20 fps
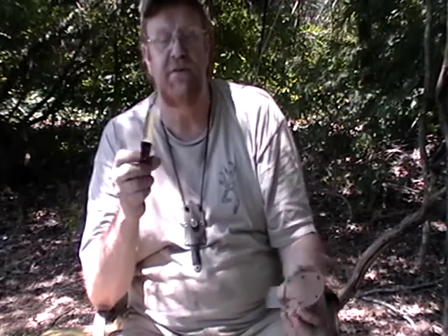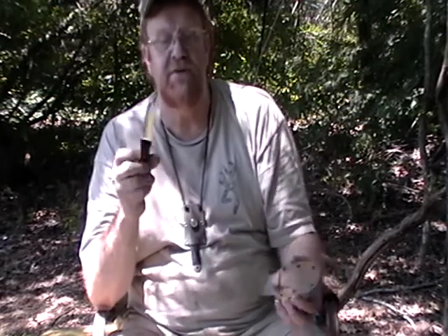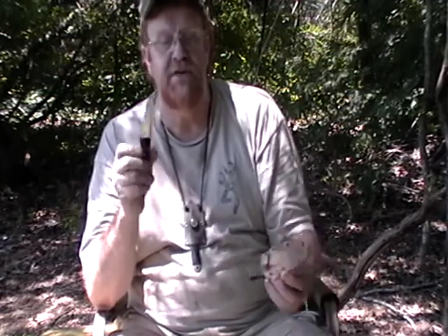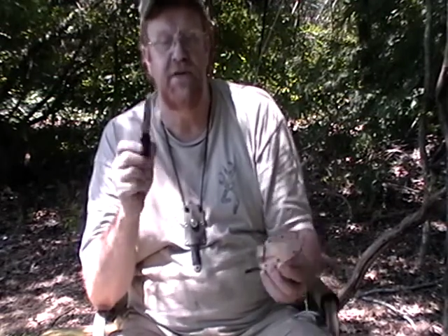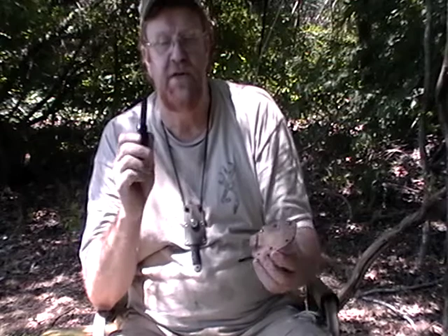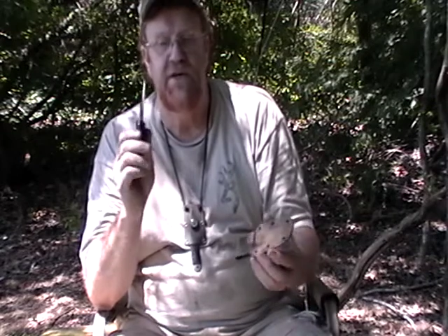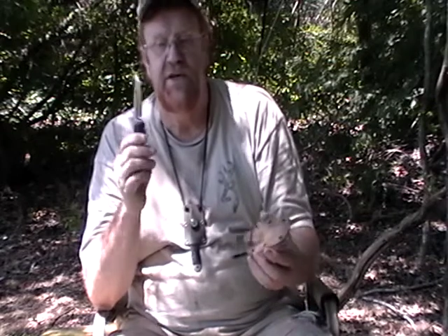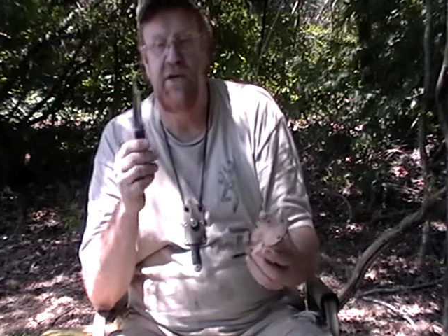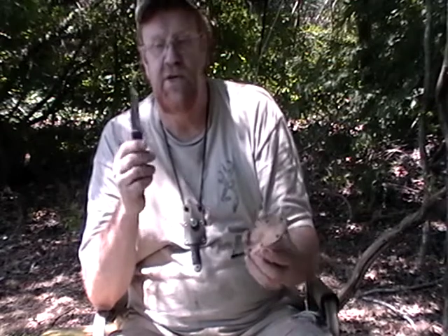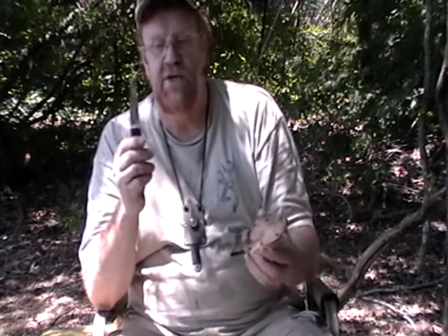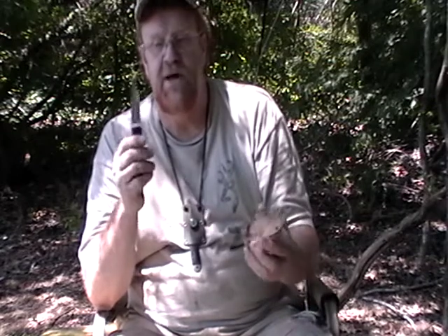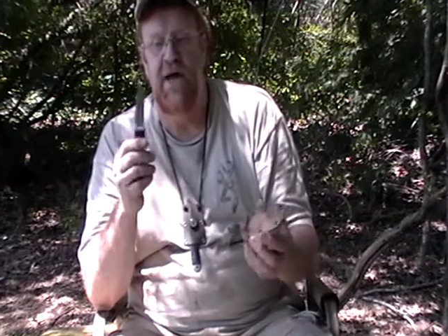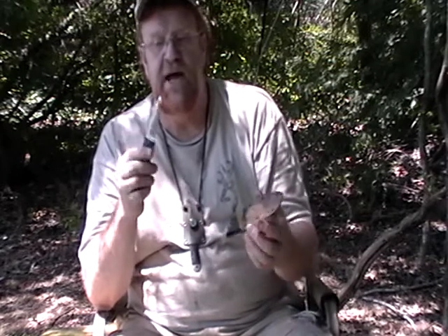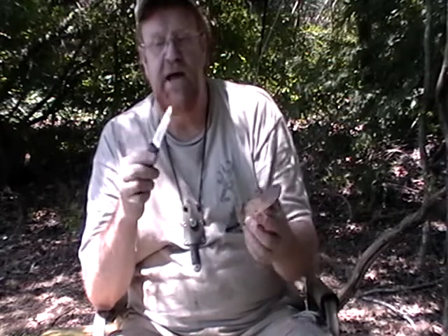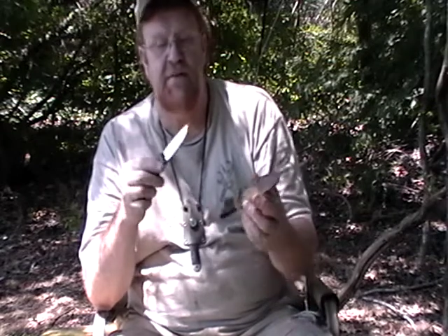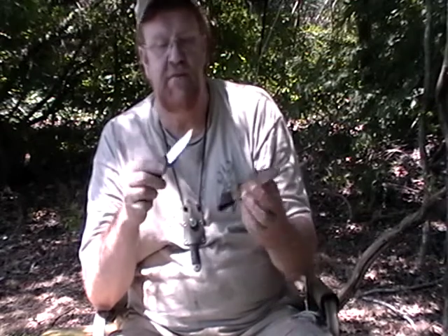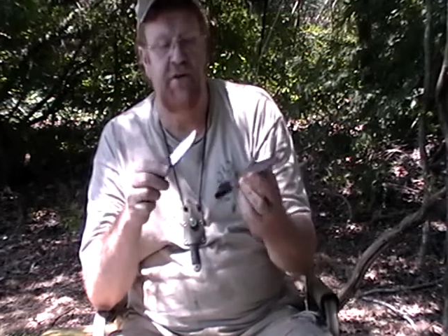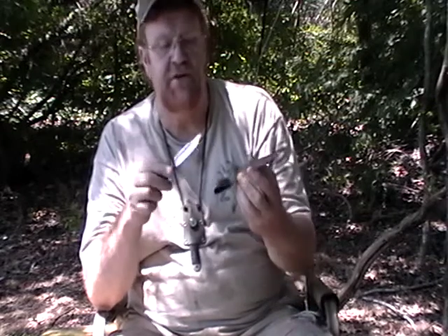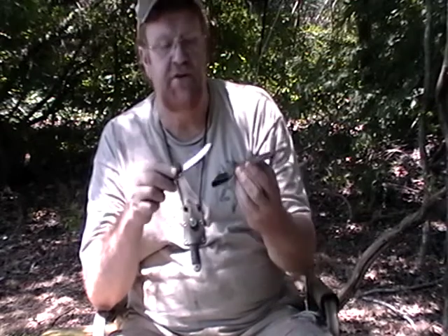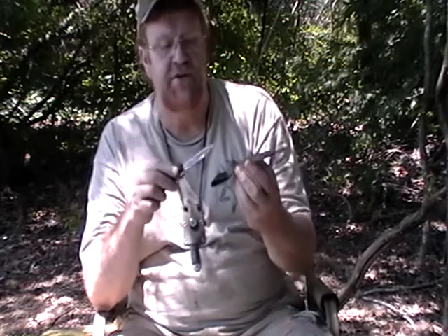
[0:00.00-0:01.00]
you can
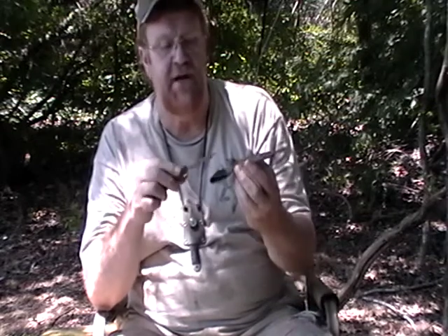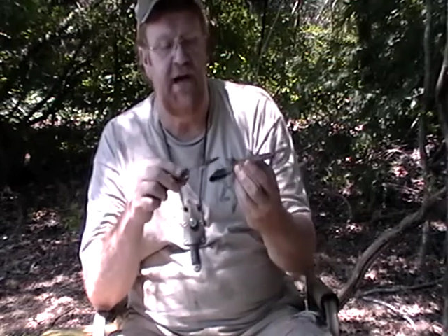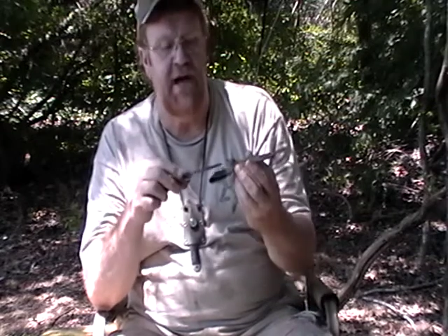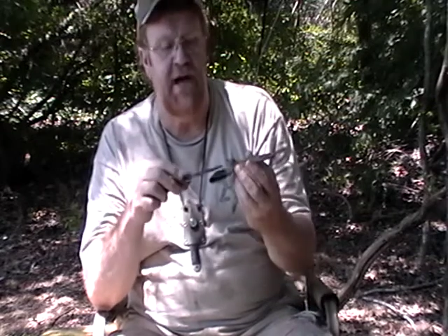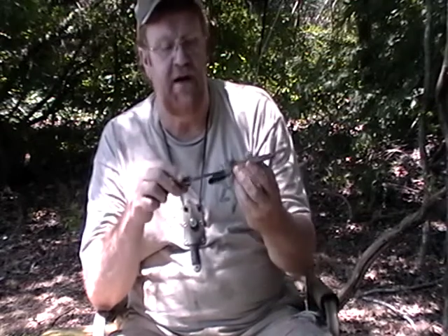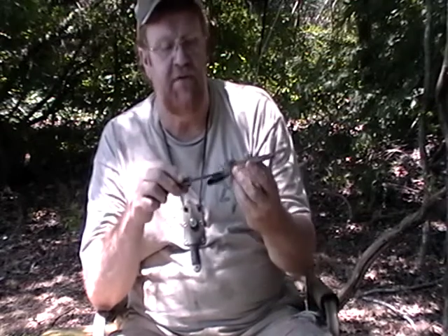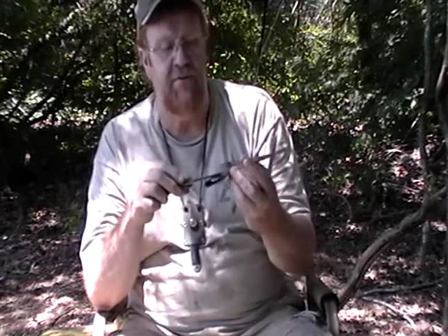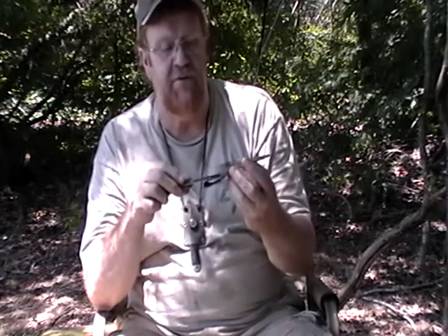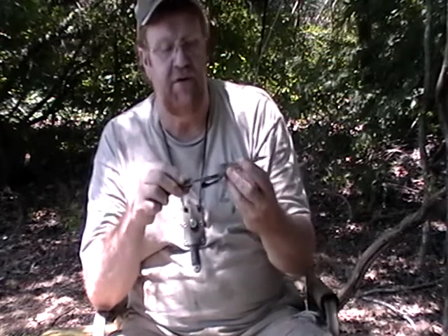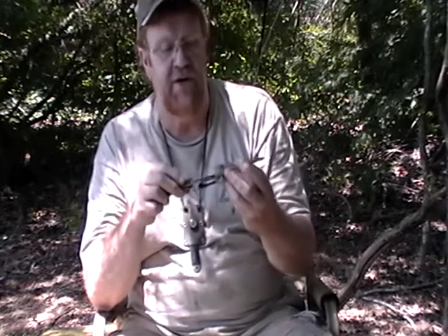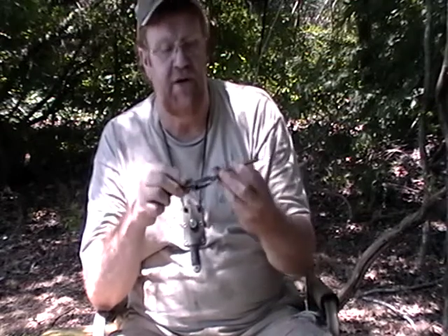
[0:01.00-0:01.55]
have this knife for